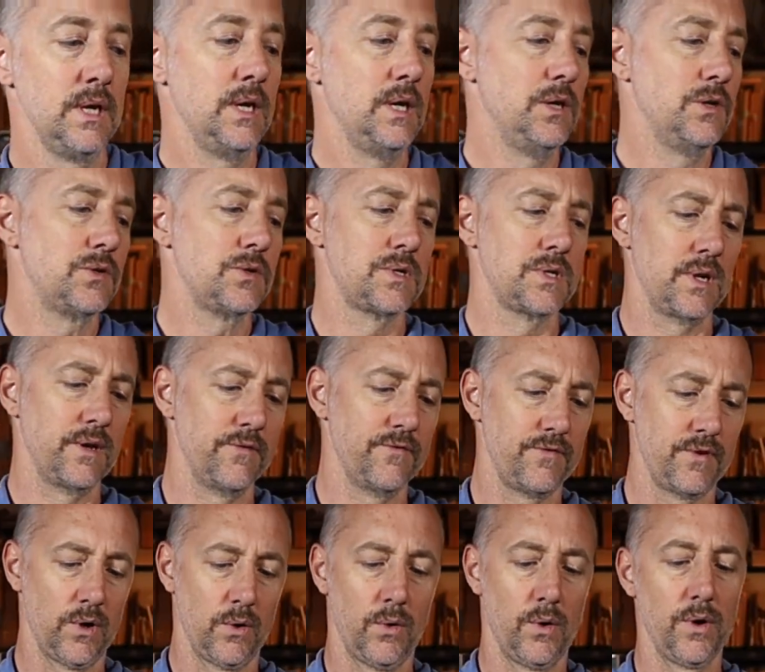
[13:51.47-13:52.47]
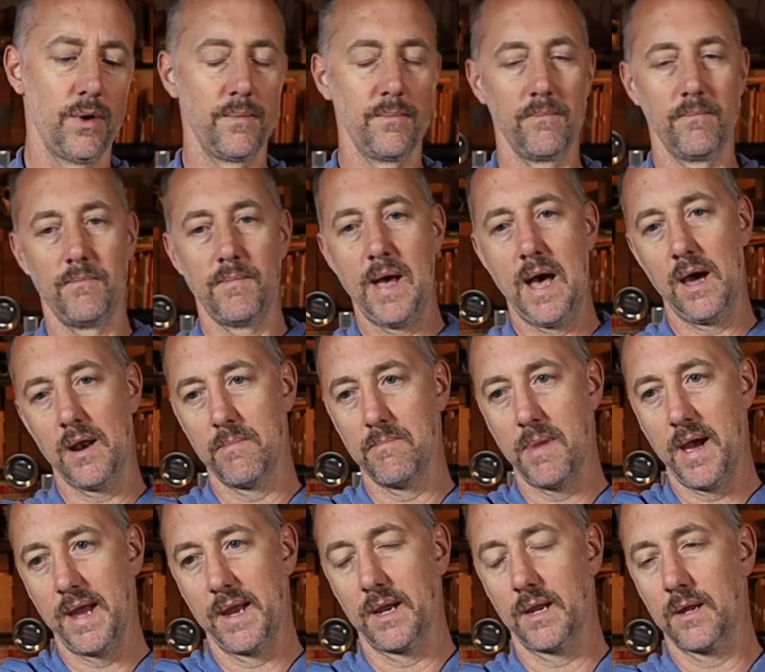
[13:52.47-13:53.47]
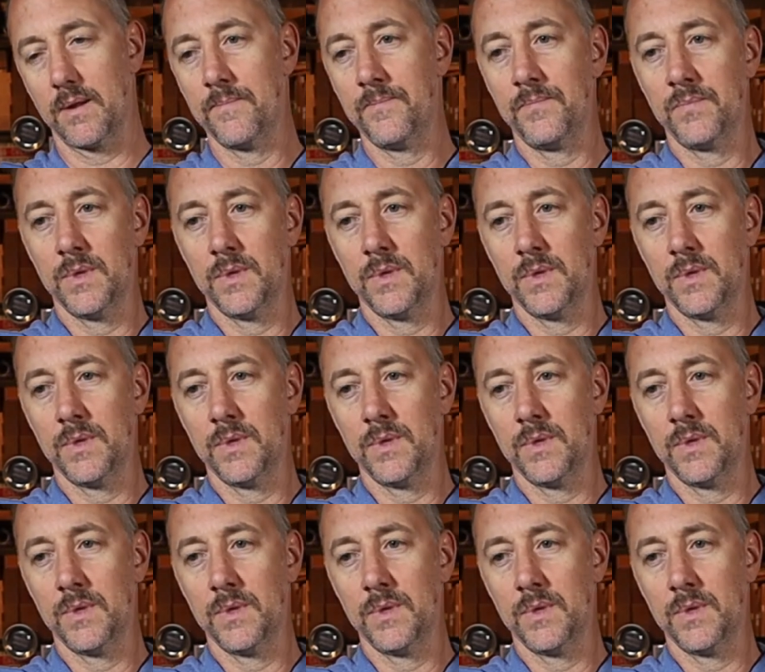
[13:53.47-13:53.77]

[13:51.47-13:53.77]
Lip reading: Interesting info on how to make